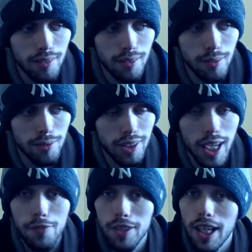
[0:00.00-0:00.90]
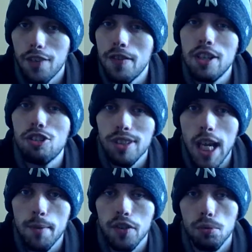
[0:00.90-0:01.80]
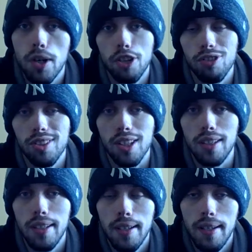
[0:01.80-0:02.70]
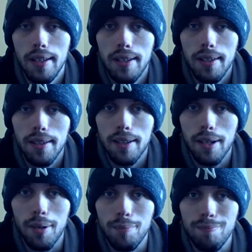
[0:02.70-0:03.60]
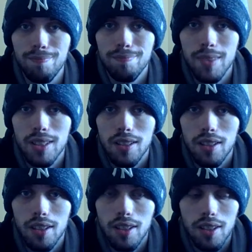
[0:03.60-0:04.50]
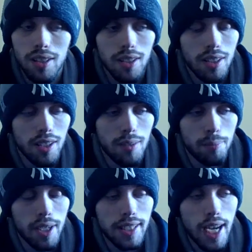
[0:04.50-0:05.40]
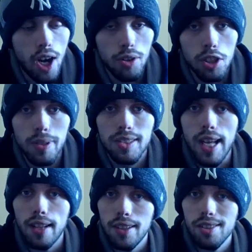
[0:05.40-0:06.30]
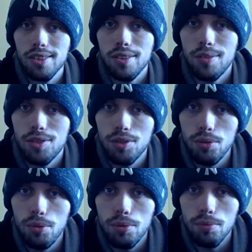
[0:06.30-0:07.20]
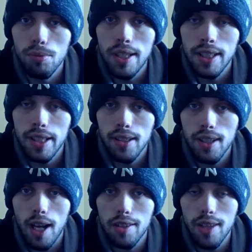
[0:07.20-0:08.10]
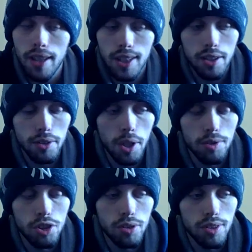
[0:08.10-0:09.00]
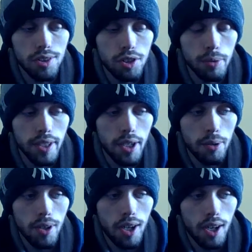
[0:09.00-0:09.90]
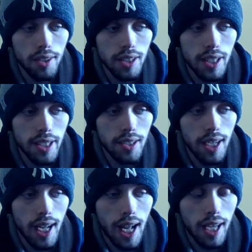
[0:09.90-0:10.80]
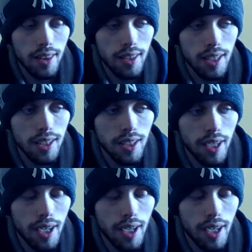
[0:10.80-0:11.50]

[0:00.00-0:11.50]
you got to finish the game for Washington. Um, but yeah, I'll go with Dallas to win here. I think they'll go to 2-0 on the year. I think